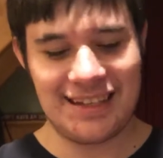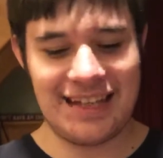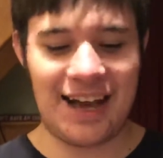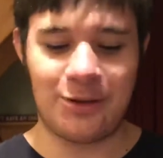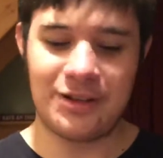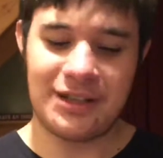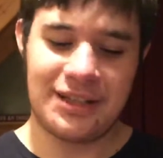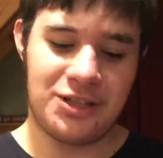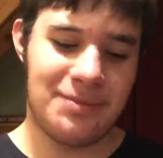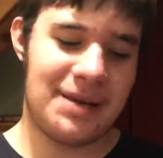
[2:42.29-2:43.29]
Now,
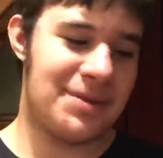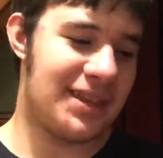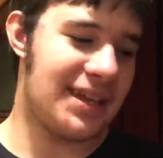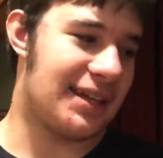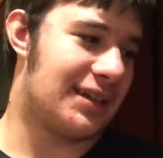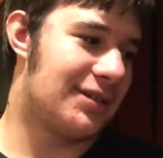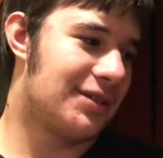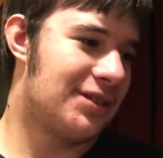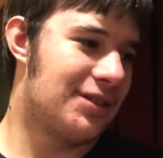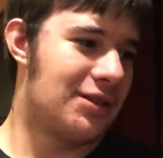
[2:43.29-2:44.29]
you may be thinking,
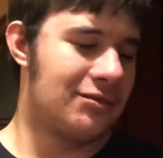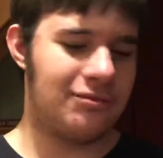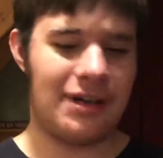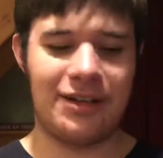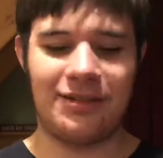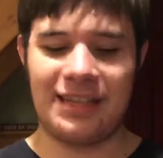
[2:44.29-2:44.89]
well,